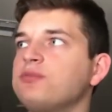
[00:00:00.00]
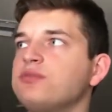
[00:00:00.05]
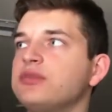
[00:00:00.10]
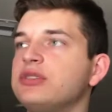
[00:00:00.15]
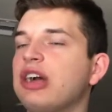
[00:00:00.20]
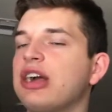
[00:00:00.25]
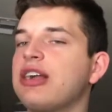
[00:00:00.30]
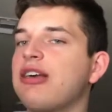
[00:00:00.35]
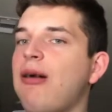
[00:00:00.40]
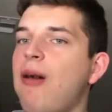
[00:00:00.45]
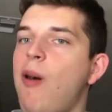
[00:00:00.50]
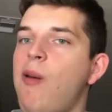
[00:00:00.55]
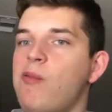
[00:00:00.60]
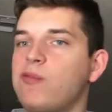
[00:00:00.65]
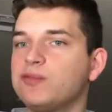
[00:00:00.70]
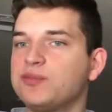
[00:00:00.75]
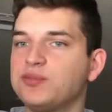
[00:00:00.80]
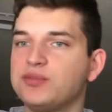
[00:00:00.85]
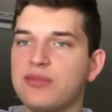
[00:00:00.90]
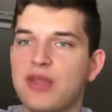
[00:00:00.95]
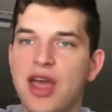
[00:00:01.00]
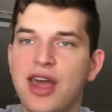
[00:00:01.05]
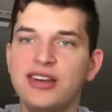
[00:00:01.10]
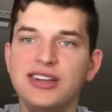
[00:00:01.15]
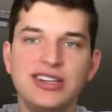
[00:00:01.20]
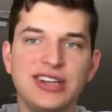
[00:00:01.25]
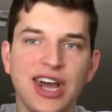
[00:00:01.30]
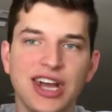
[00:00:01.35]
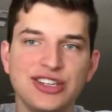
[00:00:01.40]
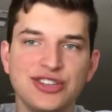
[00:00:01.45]
like
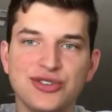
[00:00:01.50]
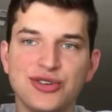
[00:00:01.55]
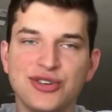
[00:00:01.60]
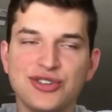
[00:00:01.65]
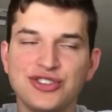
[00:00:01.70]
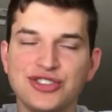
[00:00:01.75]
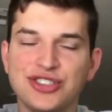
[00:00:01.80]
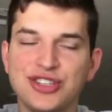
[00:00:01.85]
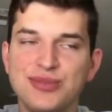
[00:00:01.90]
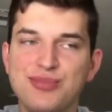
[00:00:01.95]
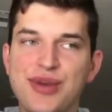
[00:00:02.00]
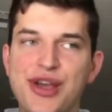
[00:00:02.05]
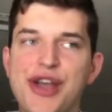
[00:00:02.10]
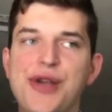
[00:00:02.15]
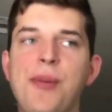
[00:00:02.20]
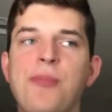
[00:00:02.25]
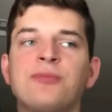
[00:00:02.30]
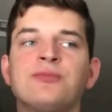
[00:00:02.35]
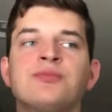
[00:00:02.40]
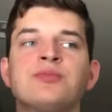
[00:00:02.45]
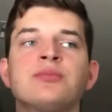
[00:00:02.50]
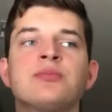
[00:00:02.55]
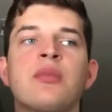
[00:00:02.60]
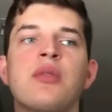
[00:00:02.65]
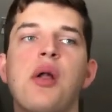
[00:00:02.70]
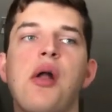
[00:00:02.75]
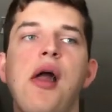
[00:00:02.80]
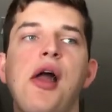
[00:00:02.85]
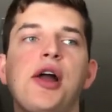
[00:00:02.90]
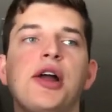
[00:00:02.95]
any 9-year-old should be
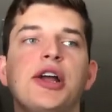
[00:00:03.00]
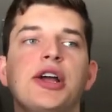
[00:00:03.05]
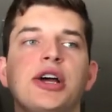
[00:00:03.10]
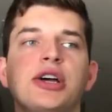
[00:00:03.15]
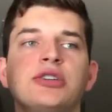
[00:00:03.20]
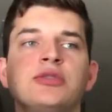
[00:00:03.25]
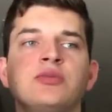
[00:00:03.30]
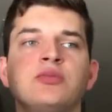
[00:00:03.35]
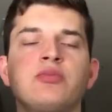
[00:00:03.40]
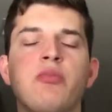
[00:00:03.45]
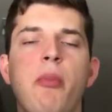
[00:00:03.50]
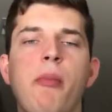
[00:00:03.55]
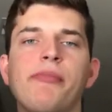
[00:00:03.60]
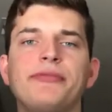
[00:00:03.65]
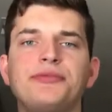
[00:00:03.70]
and